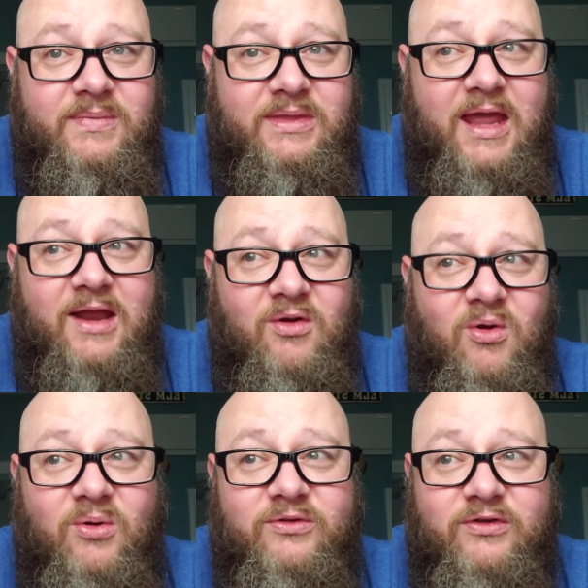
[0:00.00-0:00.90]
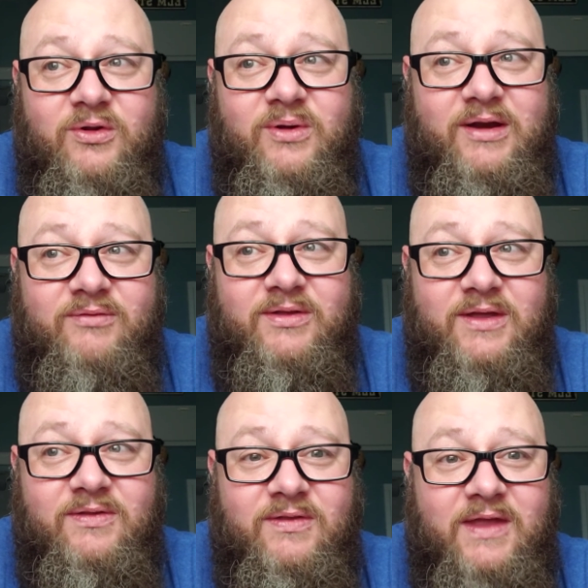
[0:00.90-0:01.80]
that whole zoo and
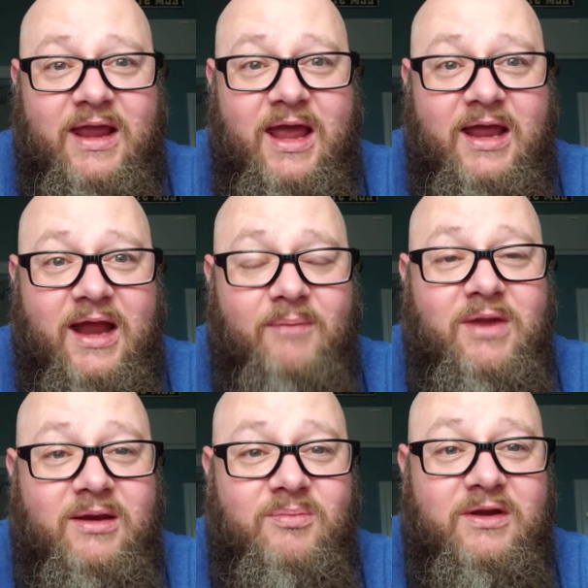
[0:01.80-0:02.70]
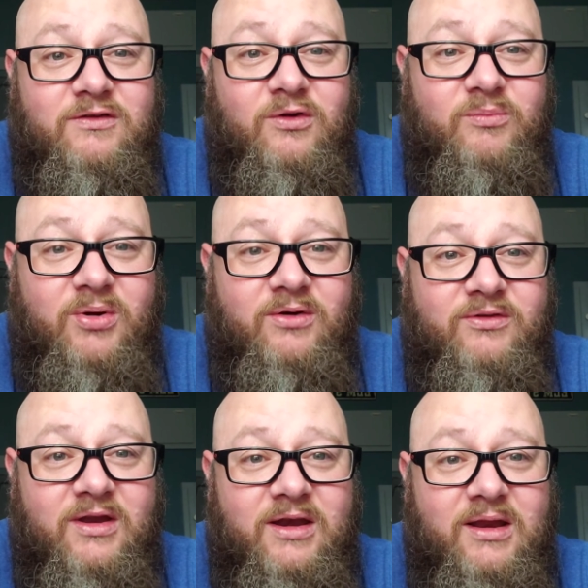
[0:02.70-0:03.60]
everything that they had, I'm not a big zoo
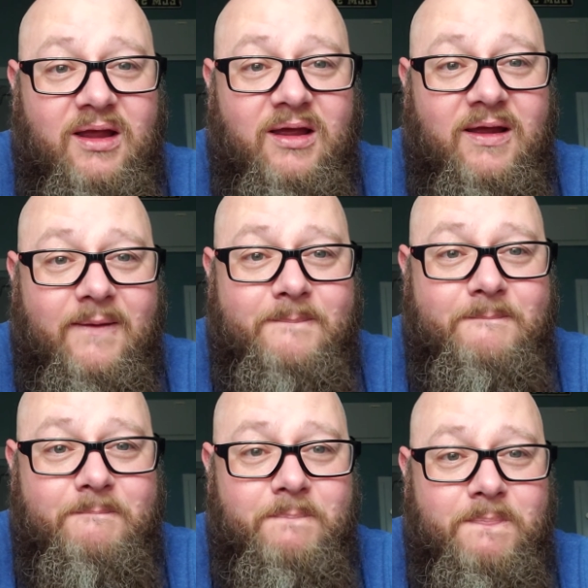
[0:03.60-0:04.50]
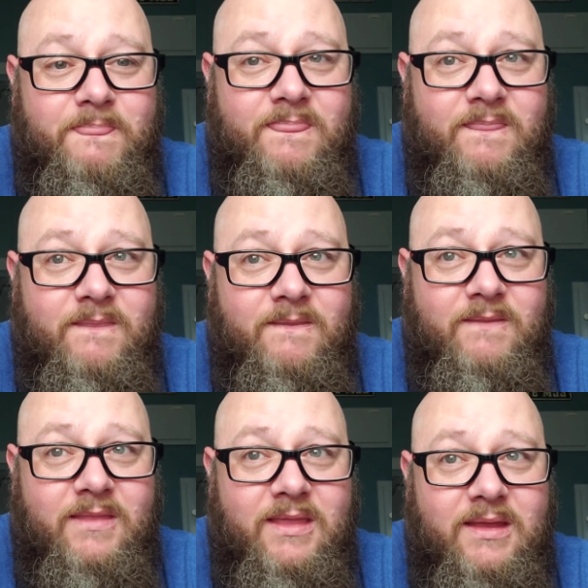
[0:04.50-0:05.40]
person. I
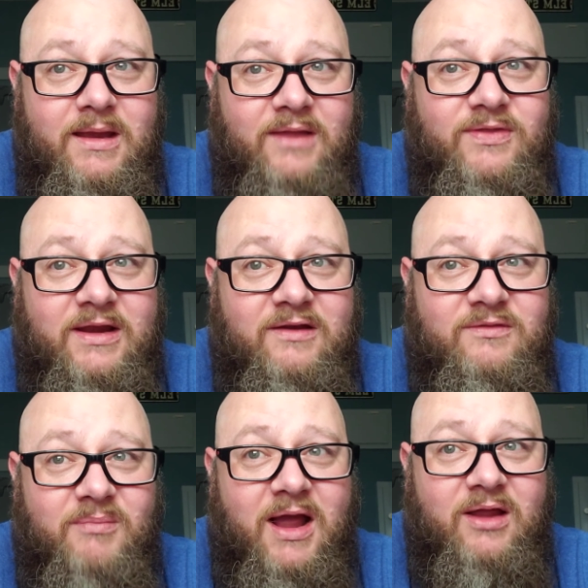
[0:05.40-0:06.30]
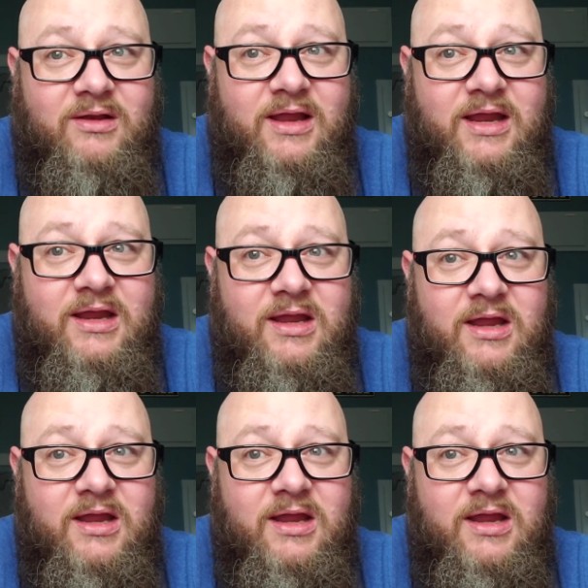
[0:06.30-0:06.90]
think it's mildly